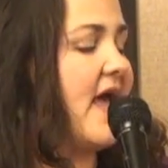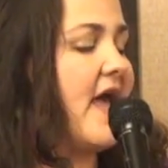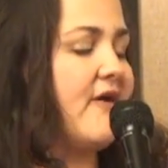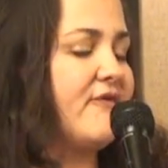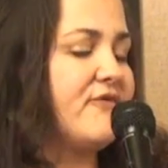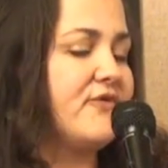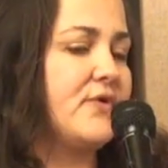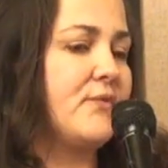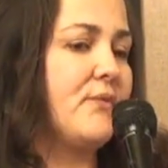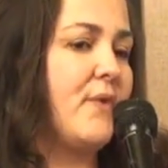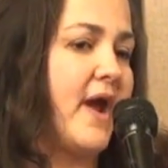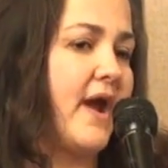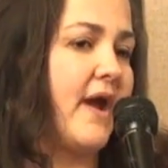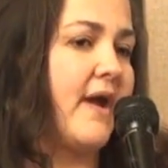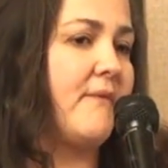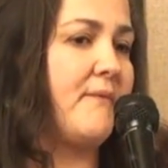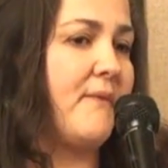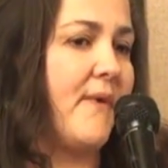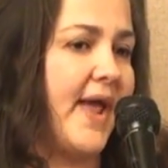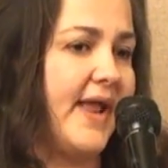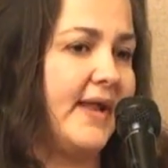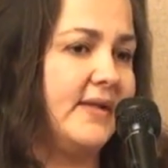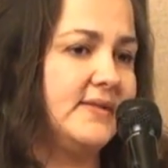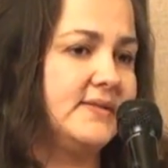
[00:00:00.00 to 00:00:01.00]
everywhere I
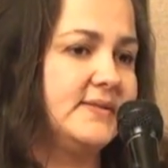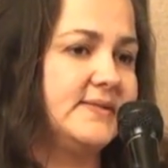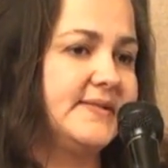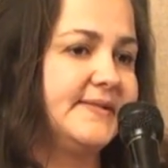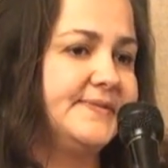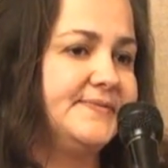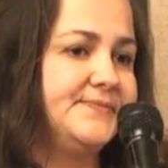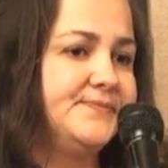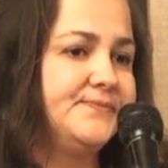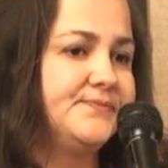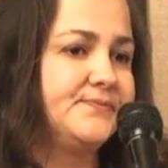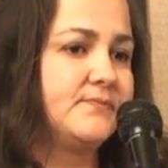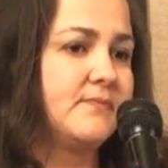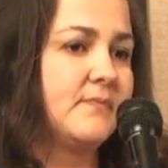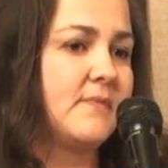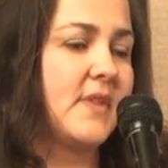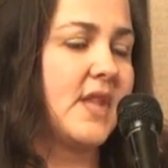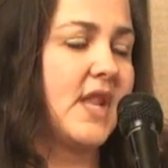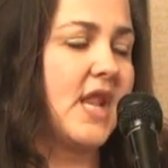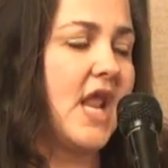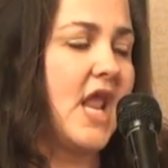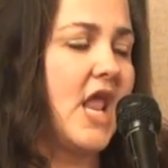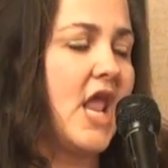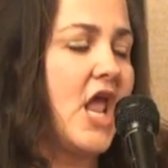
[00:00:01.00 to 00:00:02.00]
went.
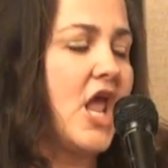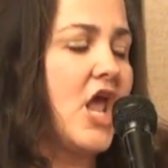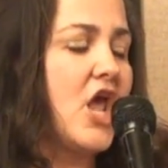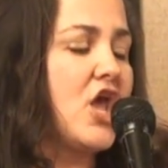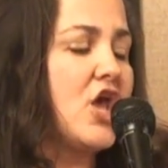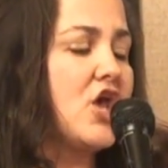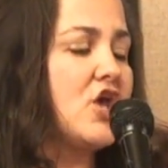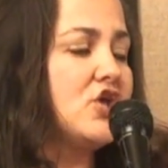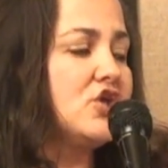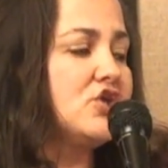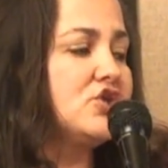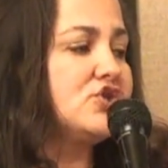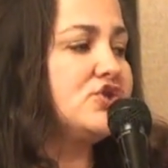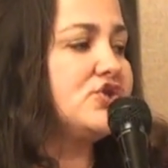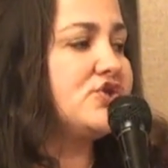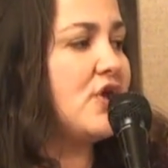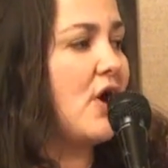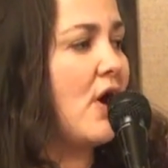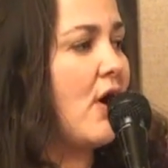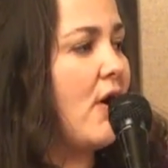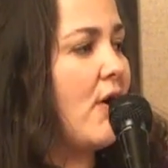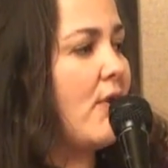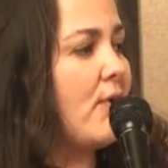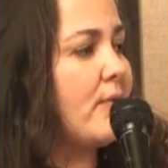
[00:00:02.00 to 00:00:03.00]

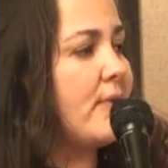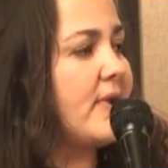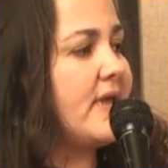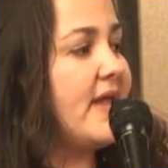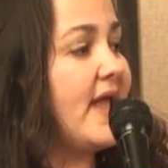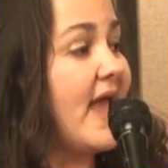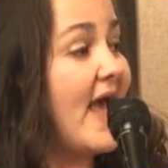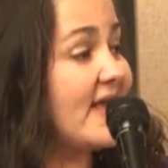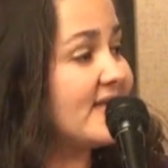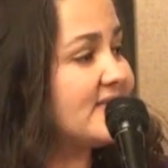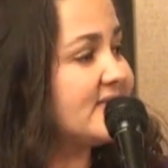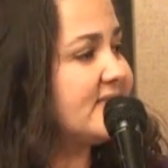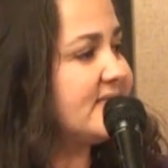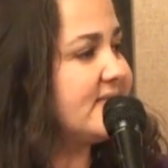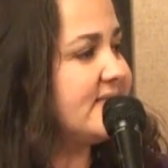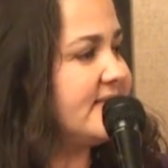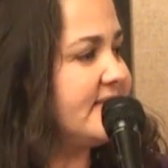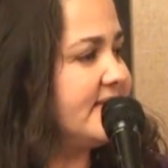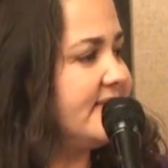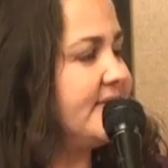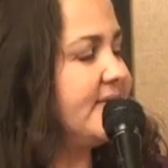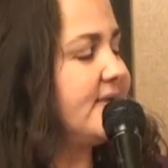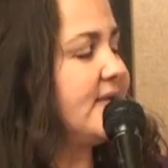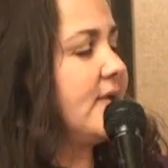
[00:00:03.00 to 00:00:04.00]
So yes,
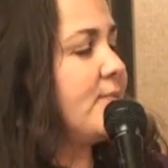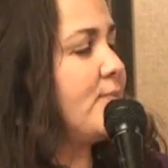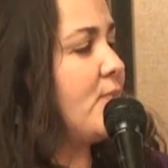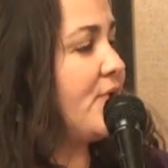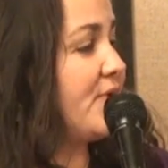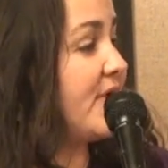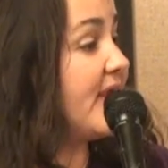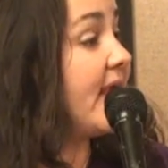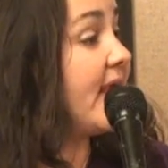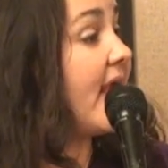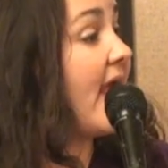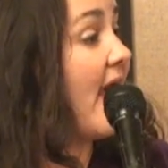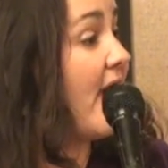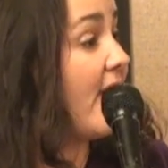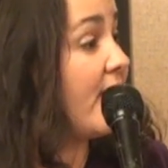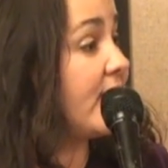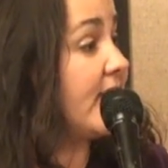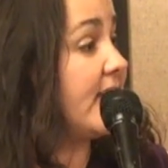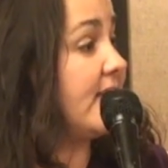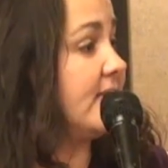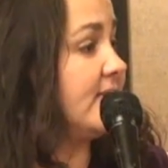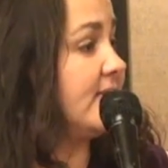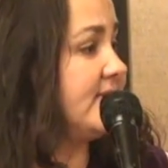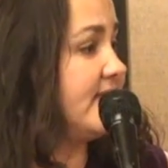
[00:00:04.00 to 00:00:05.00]
Marin
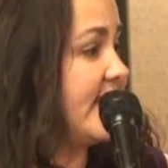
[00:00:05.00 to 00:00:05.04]
County,